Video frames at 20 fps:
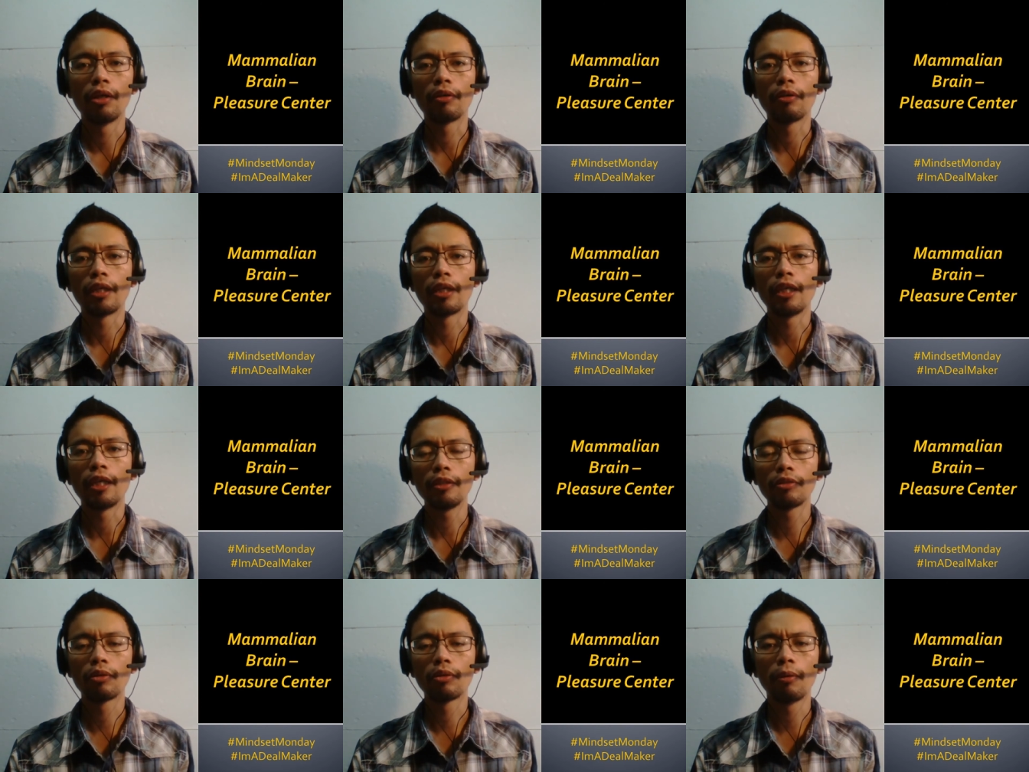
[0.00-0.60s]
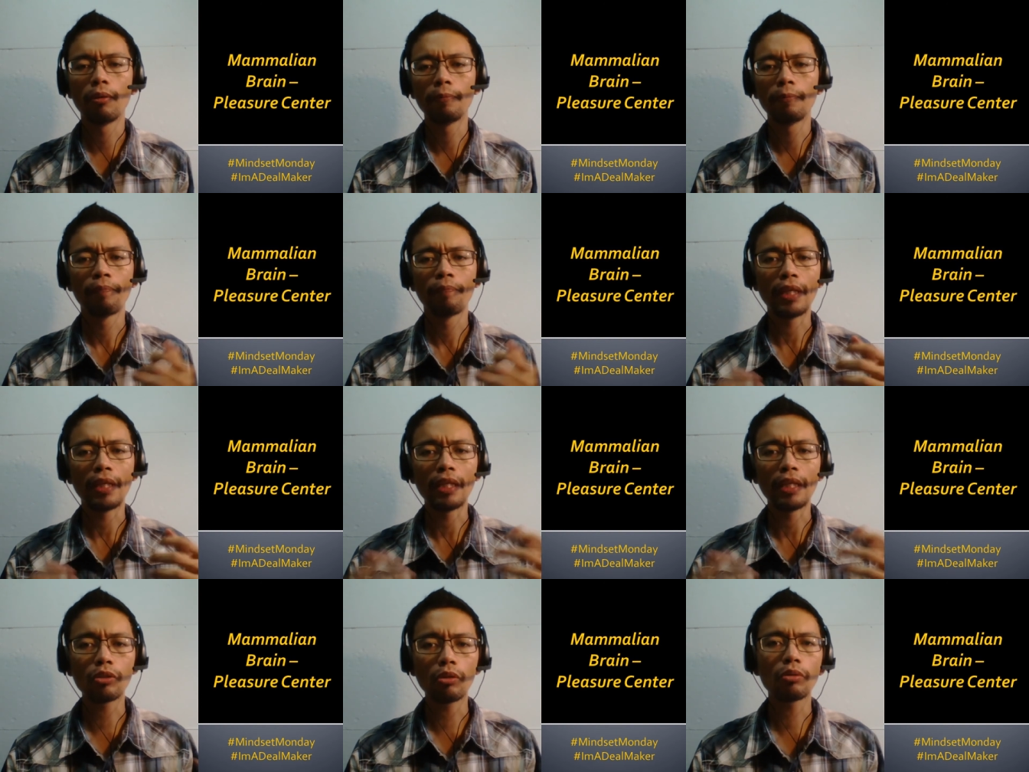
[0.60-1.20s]
Okay, so
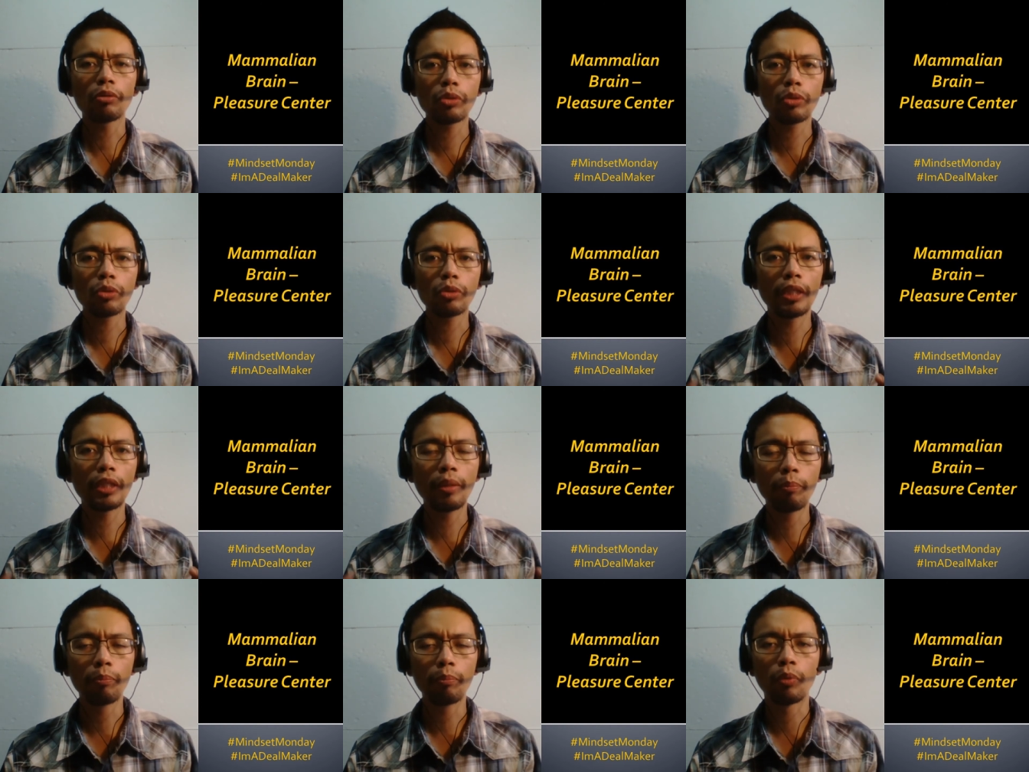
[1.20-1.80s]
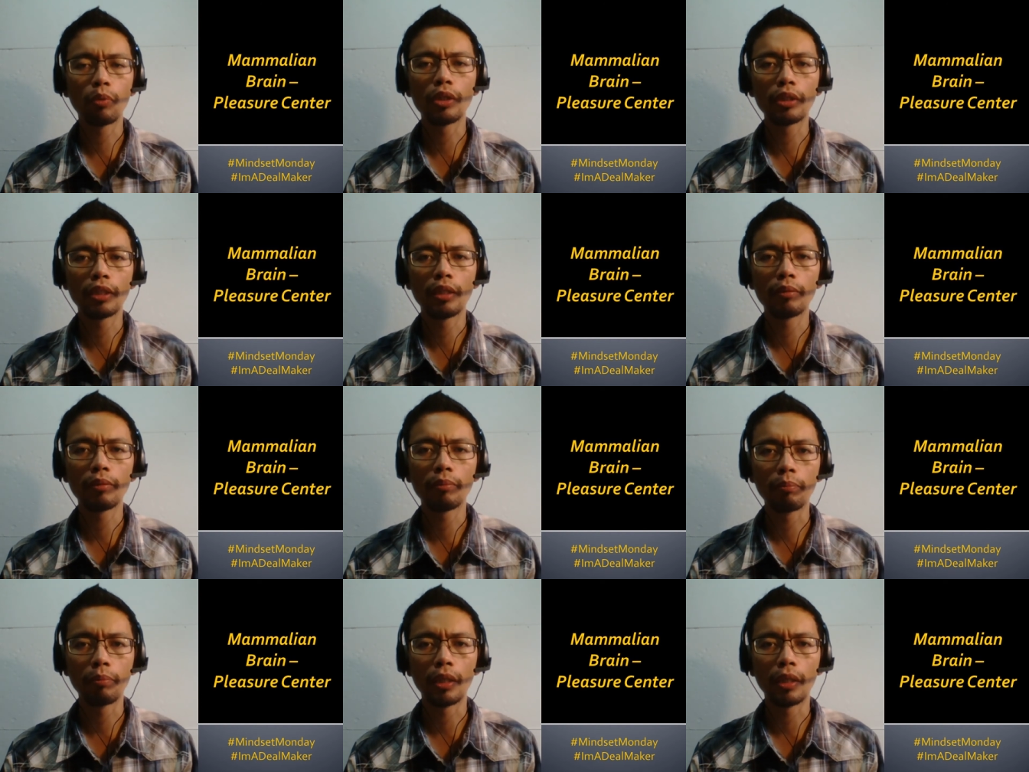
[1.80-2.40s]
it's also an
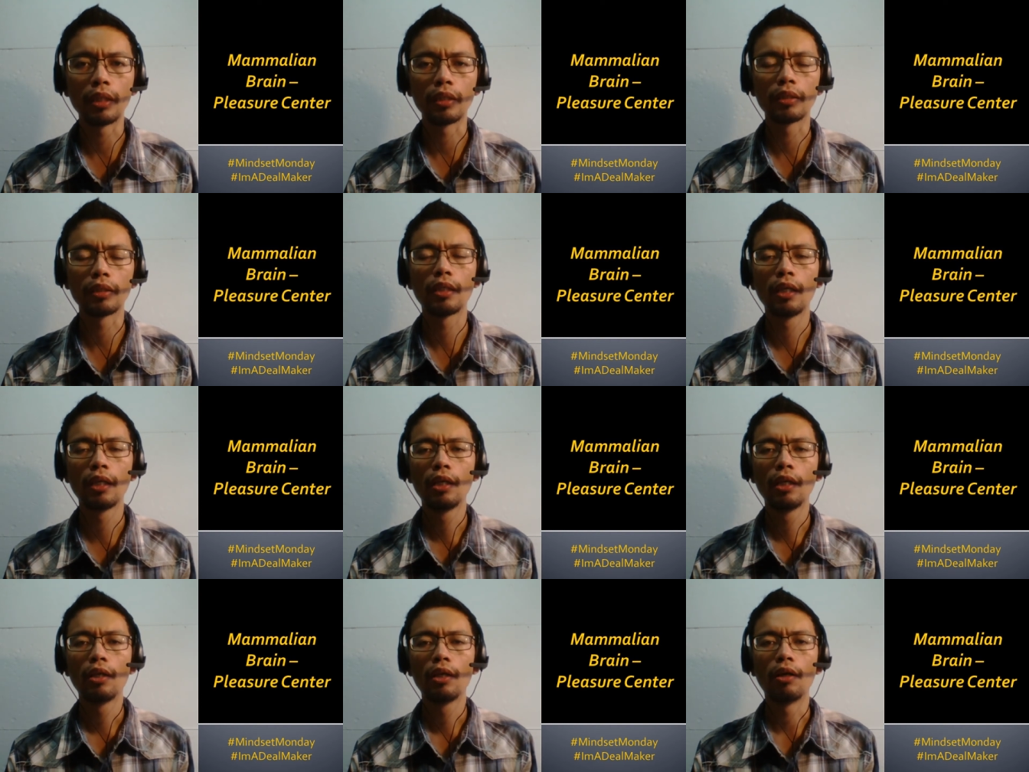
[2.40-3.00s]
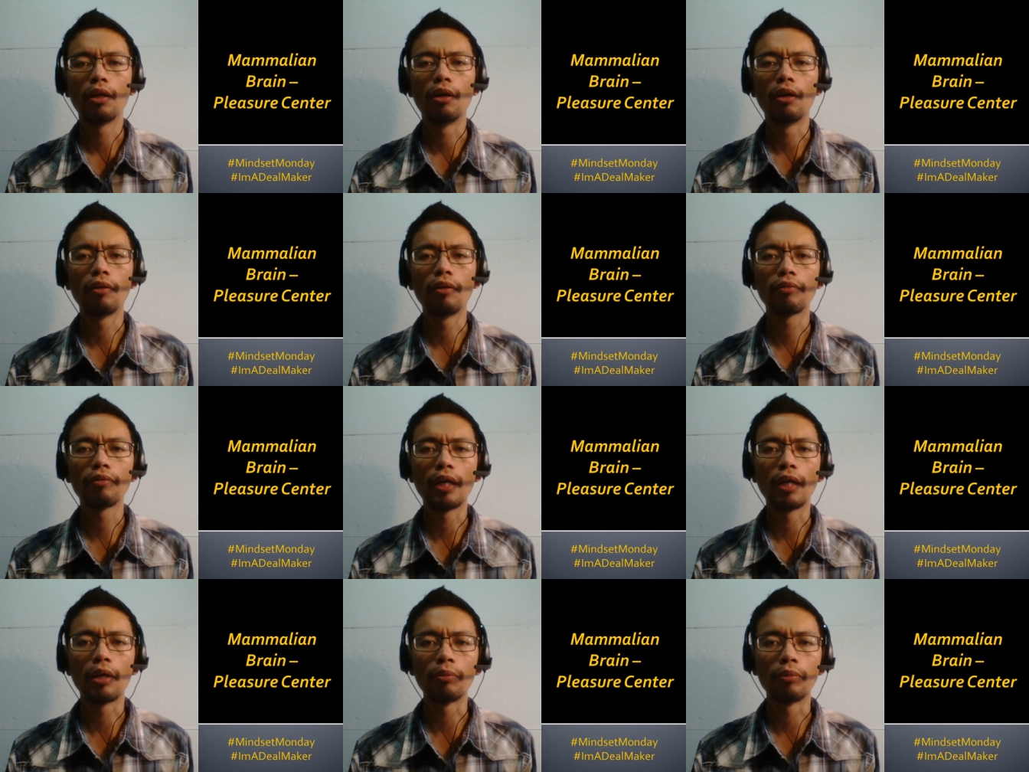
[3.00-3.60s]
important part
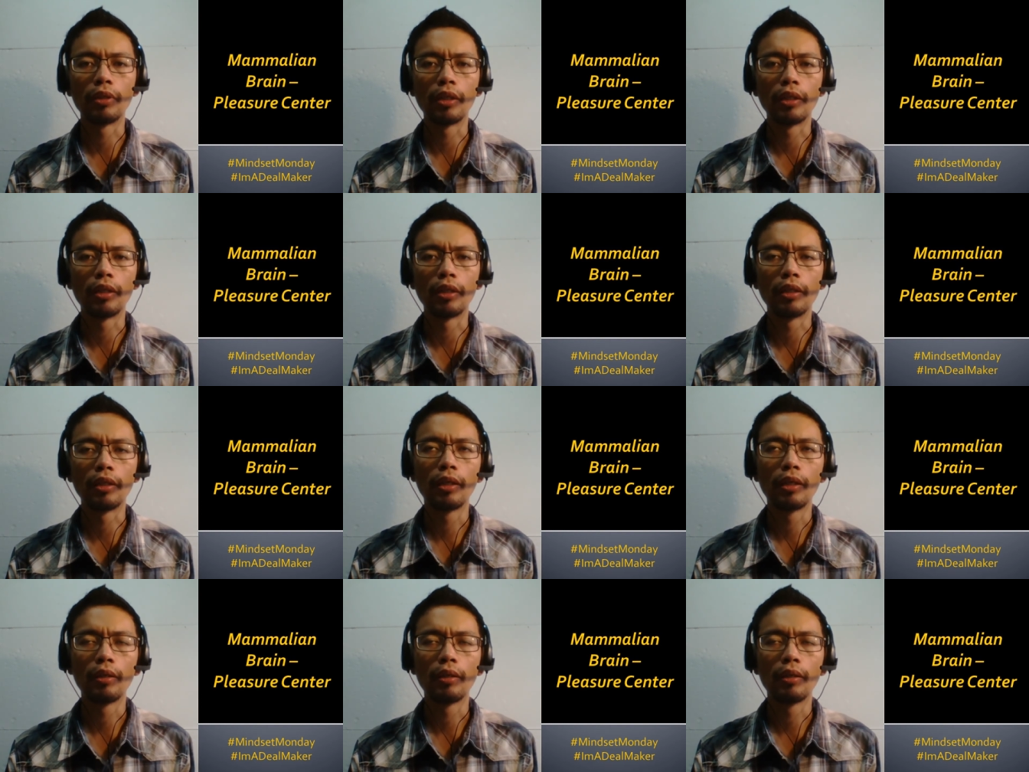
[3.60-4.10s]
of our